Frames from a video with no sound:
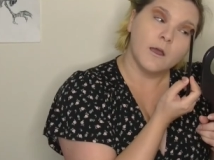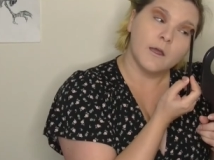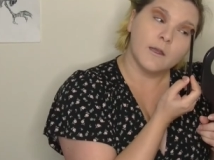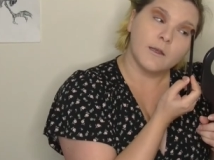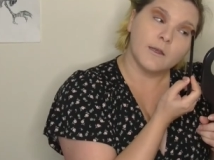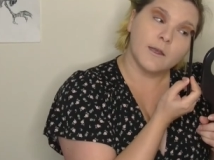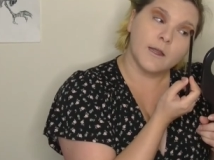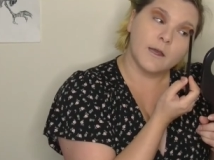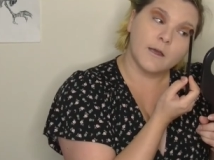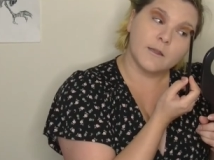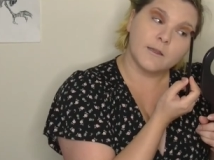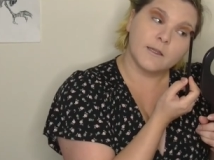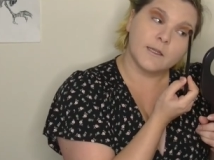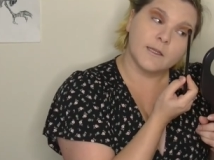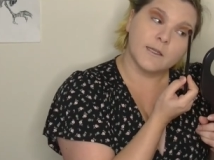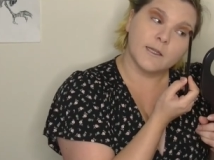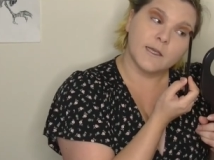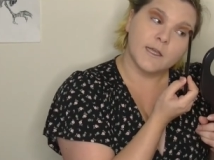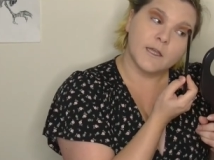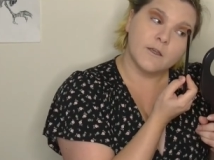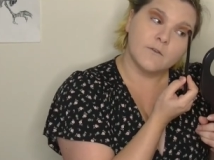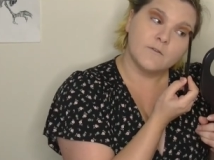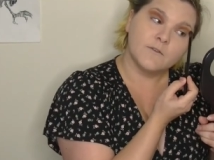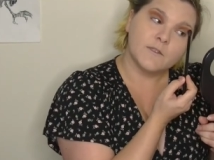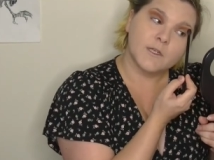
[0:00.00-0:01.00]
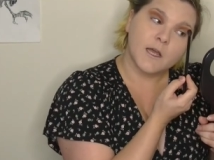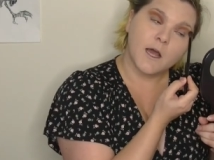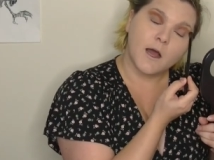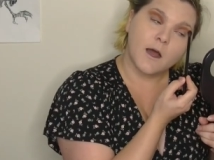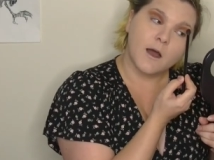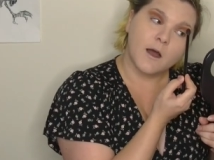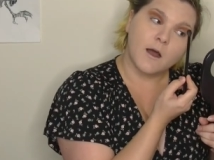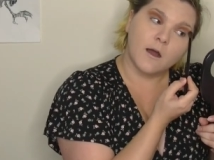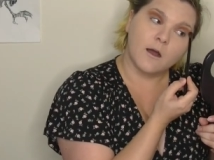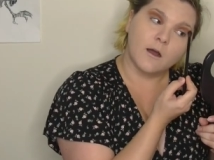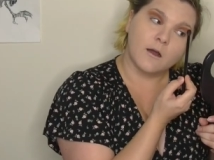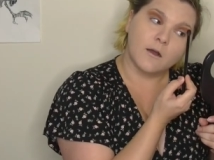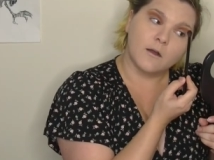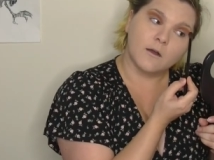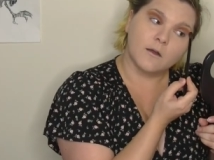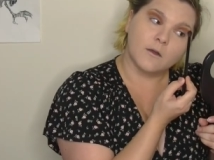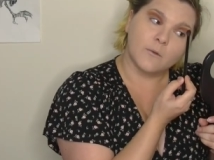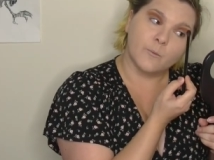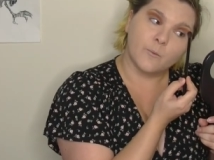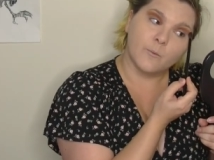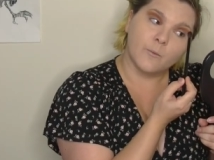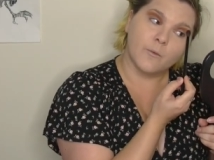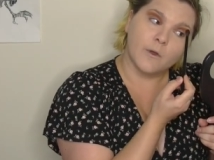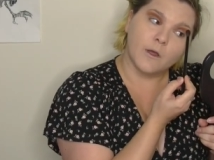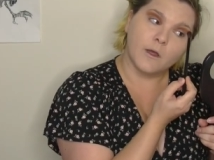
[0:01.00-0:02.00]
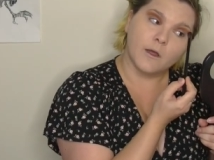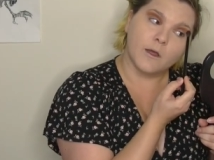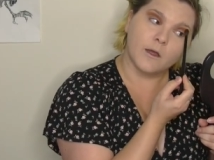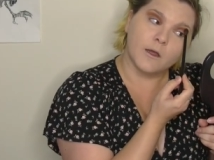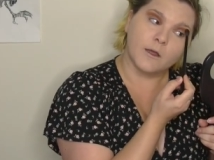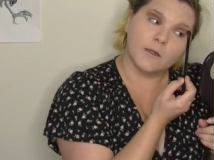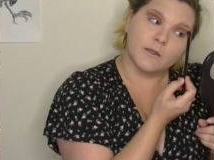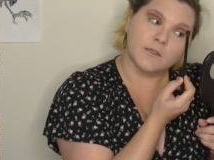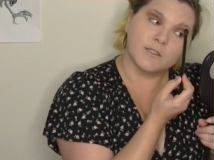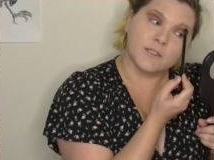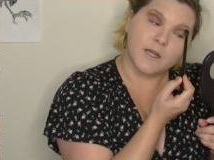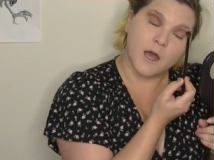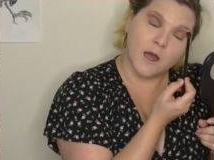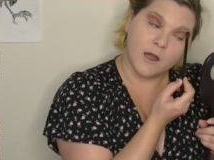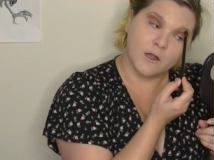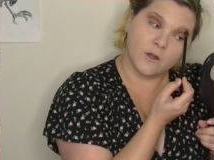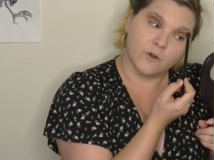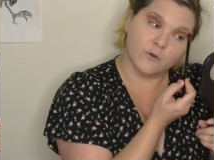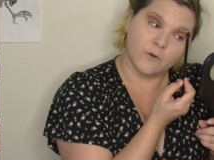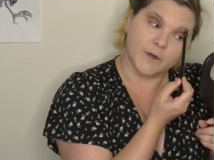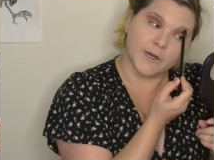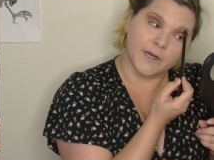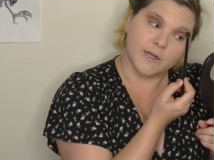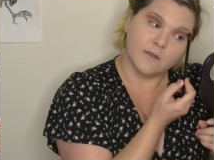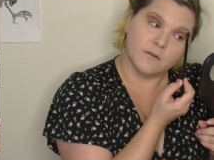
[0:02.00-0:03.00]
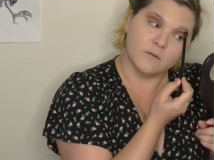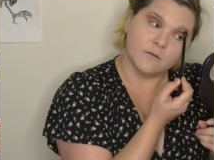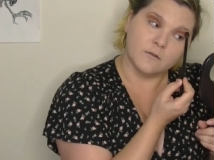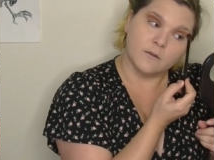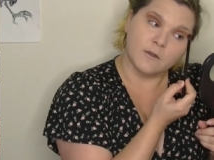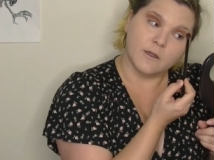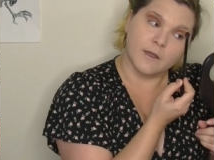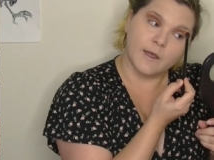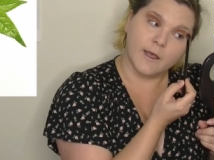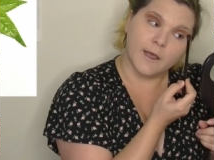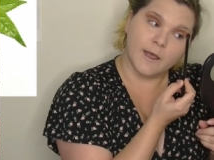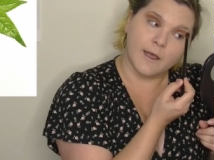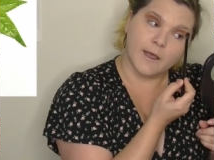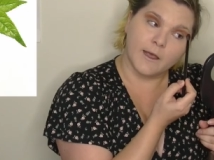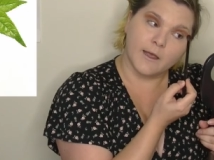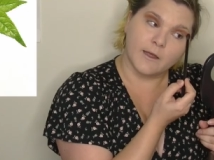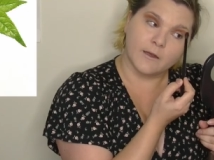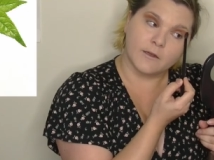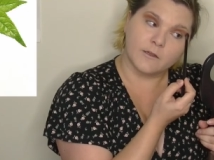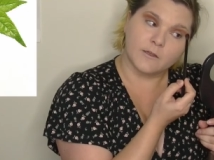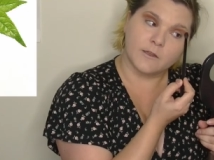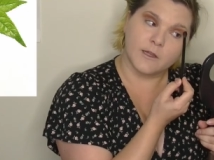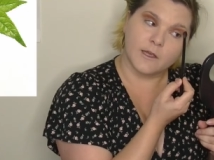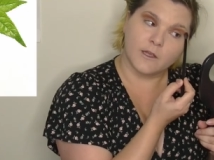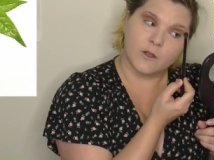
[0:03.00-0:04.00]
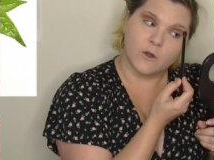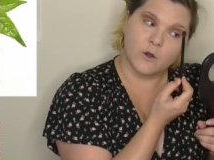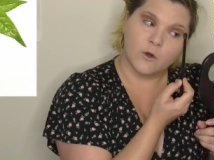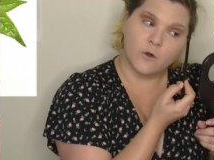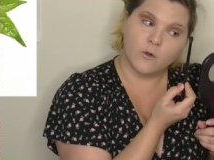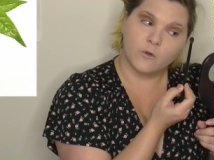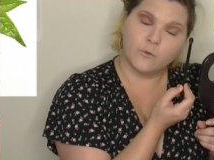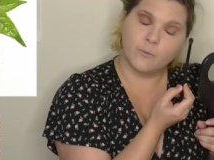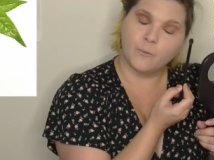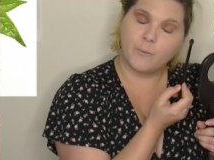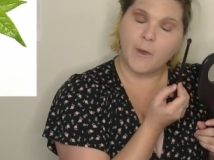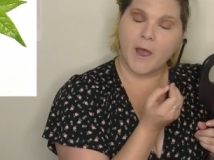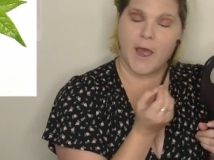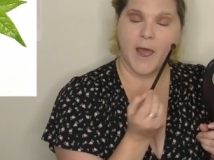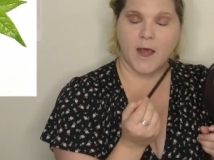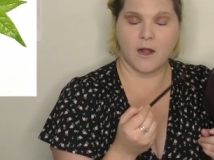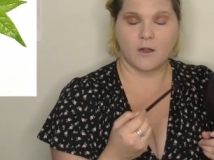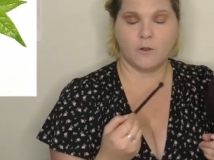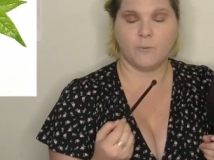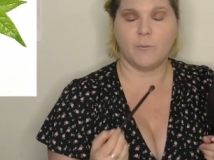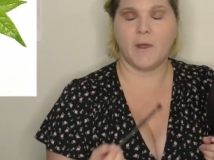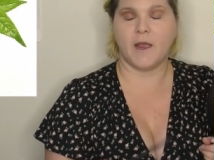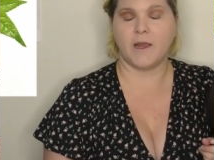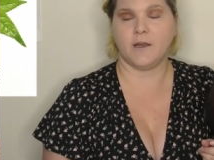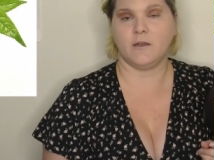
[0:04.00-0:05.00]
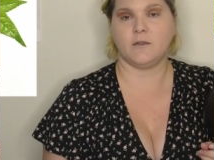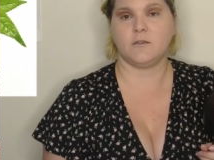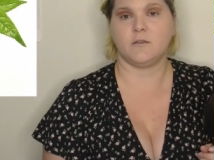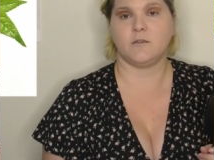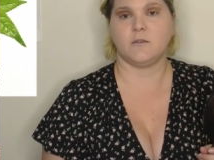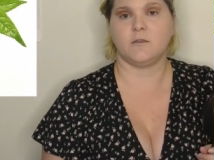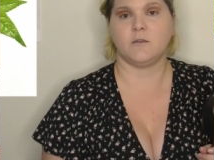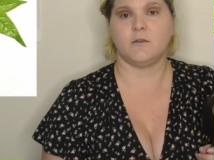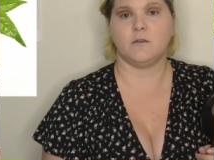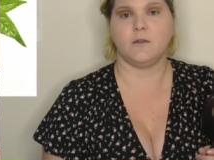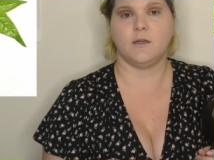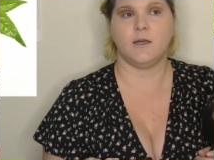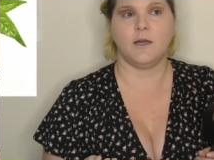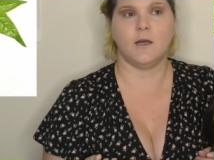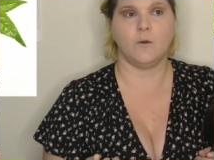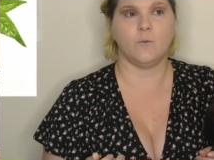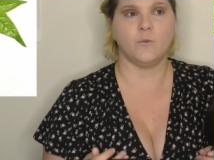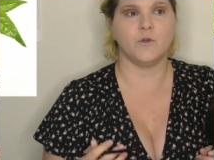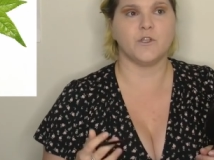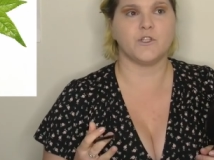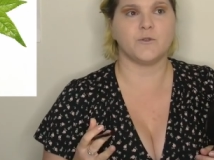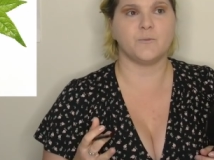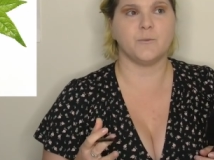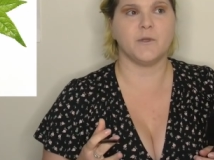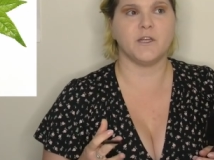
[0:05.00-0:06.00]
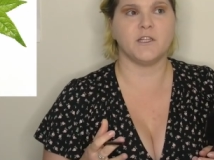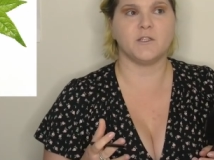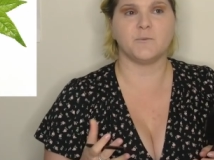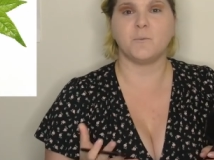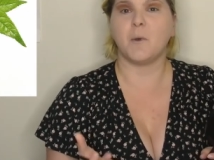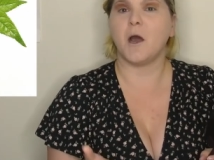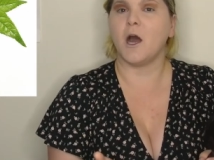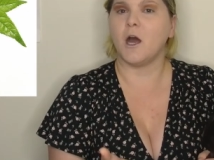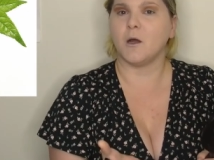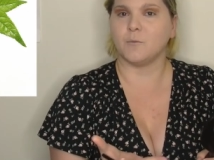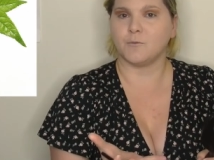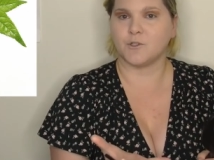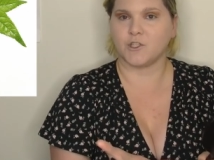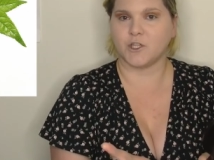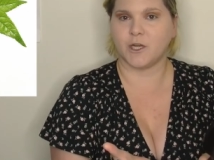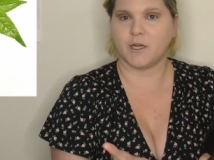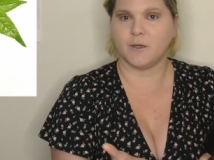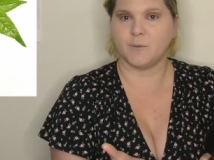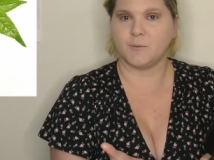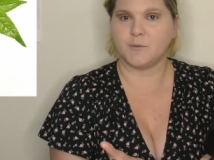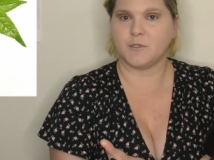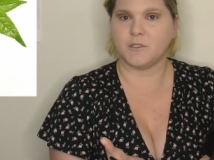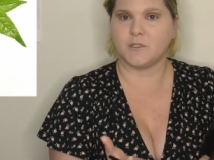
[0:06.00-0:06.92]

Now the leaves are dark green and they're called palmate, uh, which means palm shaped.